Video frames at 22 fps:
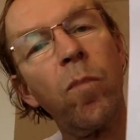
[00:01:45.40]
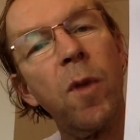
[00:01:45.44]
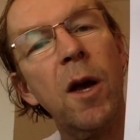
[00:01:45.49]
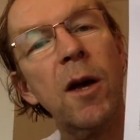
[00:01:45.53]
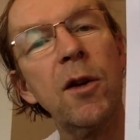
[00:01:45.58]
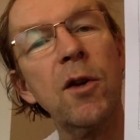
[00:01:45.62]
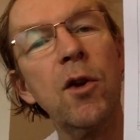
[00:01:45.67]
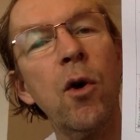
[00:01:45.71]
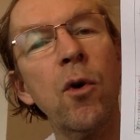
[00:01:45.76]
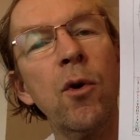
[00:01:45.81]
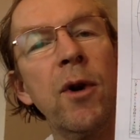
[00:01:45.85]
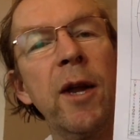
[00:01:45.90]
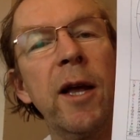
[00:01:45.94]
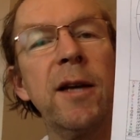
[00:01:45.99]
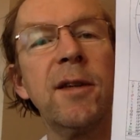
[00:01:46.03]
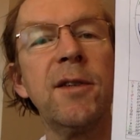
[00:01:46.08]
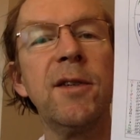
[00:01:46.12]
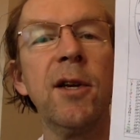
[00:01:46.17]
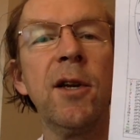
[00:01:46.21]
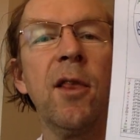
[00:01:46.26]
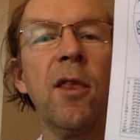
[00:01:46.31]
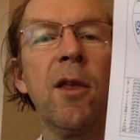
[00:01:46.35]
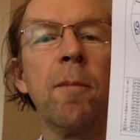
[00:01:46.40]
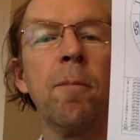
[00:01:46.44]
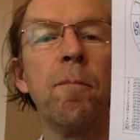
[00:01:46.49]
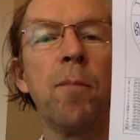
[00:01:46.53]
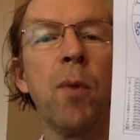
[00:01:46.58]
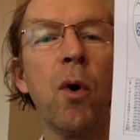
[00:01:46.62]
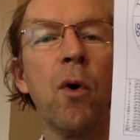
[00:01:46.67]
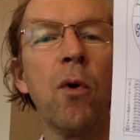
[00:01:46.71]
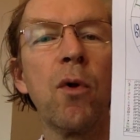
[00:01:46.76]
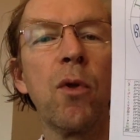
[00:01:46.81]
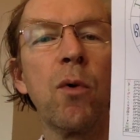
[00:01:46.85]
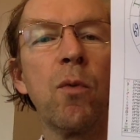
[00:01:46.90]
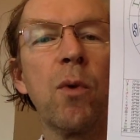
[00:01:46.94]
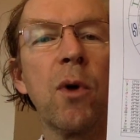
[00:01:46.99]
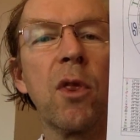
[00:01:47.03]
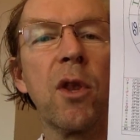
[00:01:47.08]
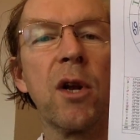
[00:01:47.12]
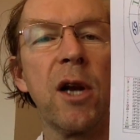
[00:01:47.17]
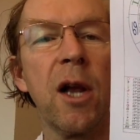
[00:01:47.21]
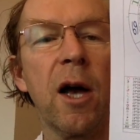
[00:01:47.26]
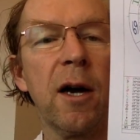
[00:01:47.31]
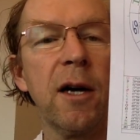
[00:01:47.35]
and connecting them both
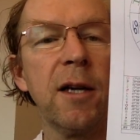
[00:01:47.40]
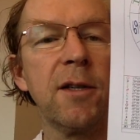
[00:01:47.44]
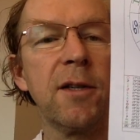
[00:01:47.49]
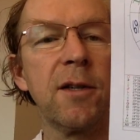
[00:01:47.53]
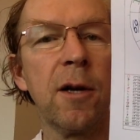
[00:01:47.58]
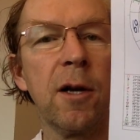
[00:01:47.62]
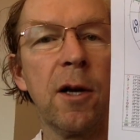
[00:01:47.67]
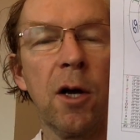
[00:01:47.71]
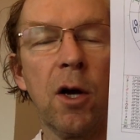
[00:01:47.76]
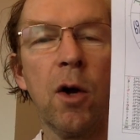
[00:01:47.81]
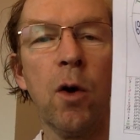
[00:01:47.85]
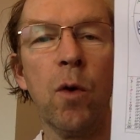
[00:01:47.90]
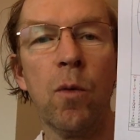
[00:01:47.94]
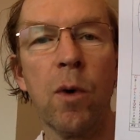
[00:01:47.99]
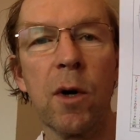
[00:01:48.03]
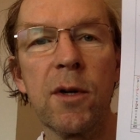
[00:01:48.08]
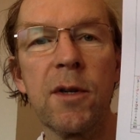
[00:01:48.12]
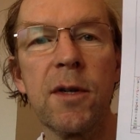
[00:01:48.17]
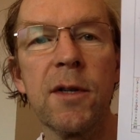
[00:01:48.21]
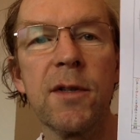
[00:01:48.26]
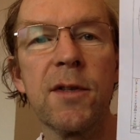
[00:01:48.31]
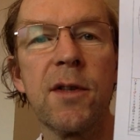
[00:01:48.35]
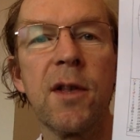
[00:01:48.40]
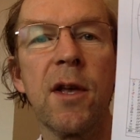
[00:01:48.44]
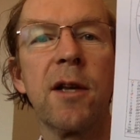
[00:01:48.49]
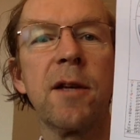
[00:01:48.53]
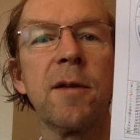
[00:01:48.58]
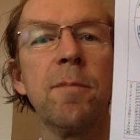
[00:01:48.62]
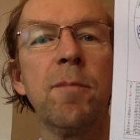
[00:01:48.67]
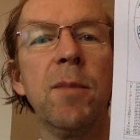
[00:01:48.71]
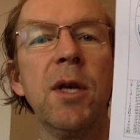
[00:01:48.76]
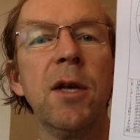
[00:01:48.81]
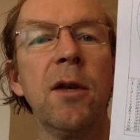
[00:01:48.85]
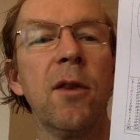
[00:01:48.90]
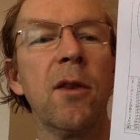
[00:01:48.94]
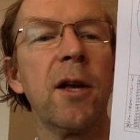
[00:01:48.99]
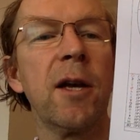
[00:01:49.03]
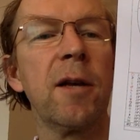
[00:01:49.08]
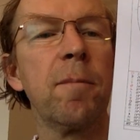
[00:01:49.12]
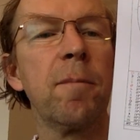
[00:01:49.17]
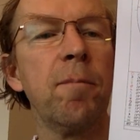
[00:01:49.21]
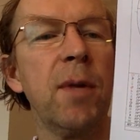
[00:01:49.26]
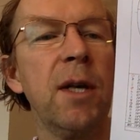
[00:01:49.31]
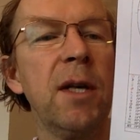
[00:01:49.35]
with light. What does that mean?
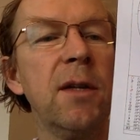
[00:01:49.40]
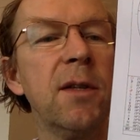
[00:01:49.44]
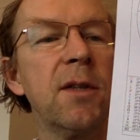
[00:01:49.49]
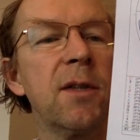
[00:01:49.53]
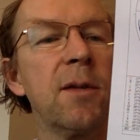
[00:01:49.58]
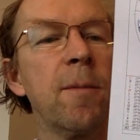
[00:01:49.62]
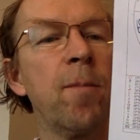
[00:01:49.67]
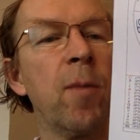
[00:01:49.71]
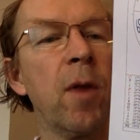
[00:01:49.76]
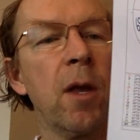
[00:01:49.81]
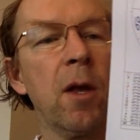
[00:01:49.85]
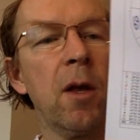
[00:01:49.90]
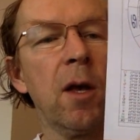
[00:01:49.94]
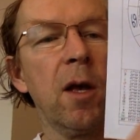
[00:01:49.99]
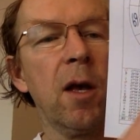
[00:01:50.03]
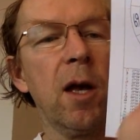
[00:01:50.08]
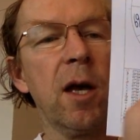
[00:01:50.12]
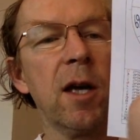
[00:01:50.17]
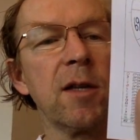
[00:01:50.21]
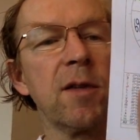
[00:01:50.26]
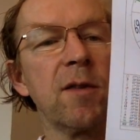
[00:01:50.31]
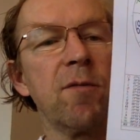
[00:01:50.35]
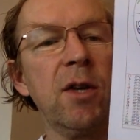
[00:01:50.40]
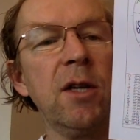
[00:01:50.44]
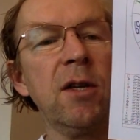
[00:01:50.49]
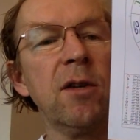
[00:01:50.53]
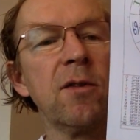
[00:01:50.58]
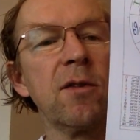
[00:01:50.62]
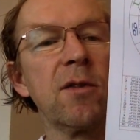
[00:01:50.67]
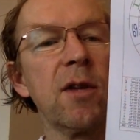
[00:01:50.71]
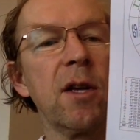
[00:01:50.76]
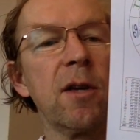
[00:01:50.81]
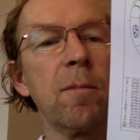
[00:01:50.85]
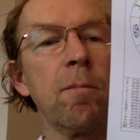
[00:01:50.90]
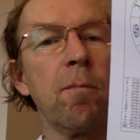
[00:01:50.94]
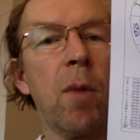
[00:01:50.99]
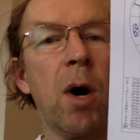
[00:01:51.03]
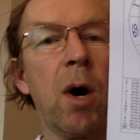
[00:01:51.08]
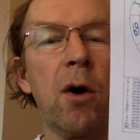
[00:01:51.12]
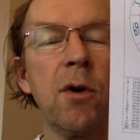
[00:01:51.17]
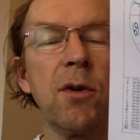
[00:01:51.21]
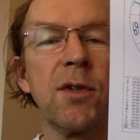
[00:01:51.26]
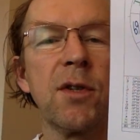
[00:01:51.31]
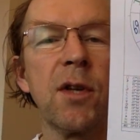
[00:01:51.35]
That means as Venus and
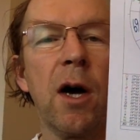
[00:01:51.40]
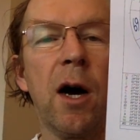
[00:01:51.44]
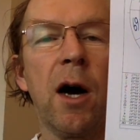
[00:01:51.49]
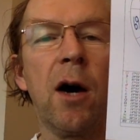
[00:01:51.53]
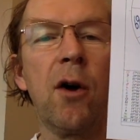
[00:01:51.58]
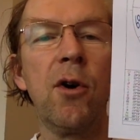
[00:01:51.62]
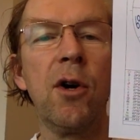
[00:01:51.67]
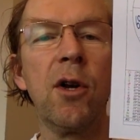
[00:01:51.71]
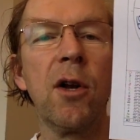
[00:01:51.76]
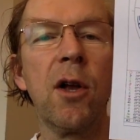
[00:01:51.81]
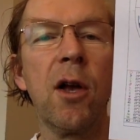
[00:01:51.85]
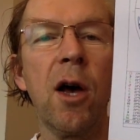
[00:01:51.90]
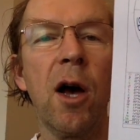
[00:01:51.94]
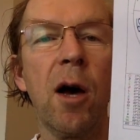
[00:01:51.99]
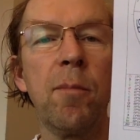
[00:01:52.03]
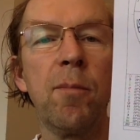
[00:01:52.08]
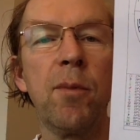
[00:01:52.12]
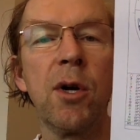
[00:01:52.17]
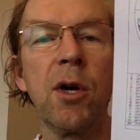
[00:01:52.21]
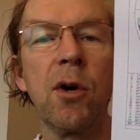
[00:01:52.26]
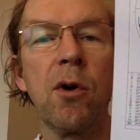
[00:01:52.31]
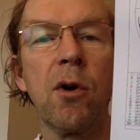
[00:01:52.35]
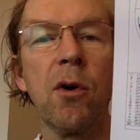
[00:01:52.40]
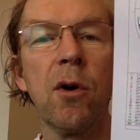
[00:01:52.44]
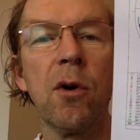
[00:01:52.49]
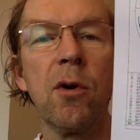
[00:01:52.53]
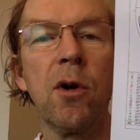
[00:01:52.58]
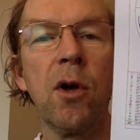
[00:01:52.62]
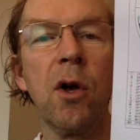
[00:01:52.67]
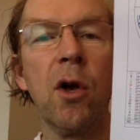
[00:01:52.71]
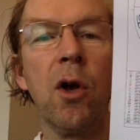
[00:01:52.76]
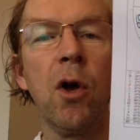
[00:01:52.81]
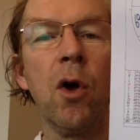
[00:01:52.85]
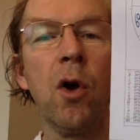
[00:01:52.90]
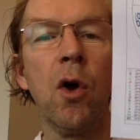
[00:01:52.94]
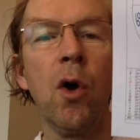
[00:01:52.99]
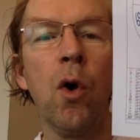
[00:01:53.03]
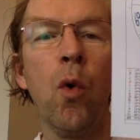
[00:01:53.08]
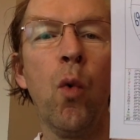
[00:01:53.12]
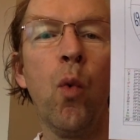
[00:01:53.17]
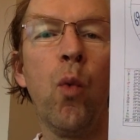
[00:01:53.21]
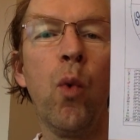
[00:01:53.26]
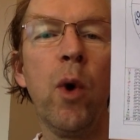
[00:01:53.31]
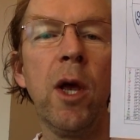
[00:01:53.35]
Mars are in Capricorn,
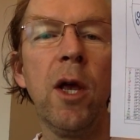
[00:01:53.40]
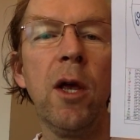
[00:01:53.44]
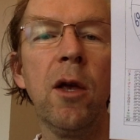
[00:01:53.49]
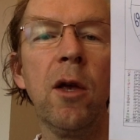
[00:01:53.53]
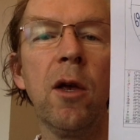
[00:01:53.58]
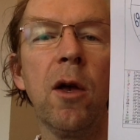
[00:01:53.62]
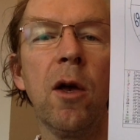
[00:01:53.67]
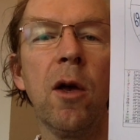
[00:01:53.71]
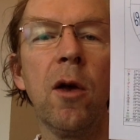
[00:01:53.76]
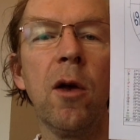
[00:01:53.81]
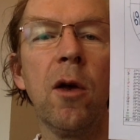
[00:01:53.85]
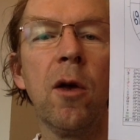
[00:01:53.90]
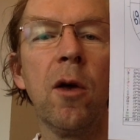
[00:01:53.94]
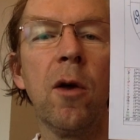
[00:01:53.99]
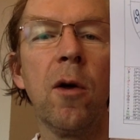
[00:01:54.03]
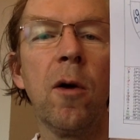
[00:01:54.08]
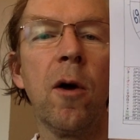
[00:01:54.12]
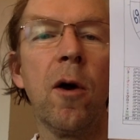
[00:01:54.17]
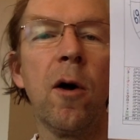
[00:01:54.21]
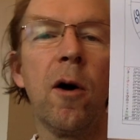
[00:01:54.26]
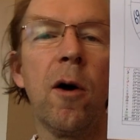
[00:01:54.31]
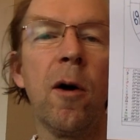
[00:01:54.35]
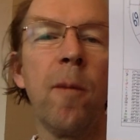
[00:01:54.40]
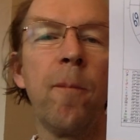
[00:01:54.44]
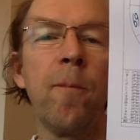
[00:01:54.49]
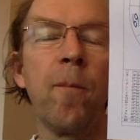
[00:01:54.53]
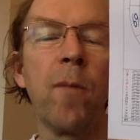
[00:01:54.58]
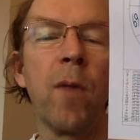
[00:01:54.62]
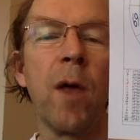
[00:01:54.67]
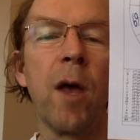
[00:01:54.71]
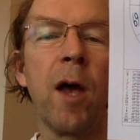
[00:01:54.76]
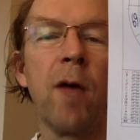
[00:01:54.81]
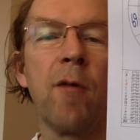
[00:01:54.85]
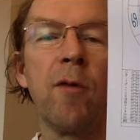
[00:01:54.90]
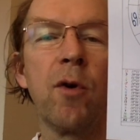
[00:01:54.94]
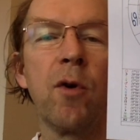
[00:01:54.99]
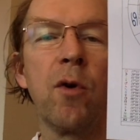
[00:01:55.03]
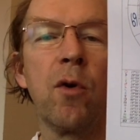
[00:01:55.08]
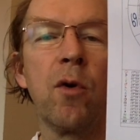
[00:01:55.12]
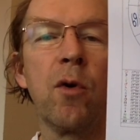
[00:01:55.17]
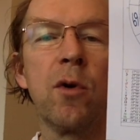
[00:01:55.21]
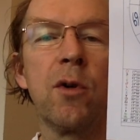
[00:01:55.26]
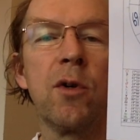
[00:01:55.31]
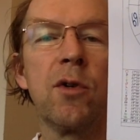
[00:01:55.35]
we um, have a
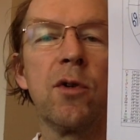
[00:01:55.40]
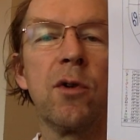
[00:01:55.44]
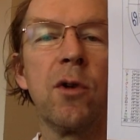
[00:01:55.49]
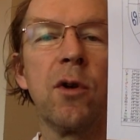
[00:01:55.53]
good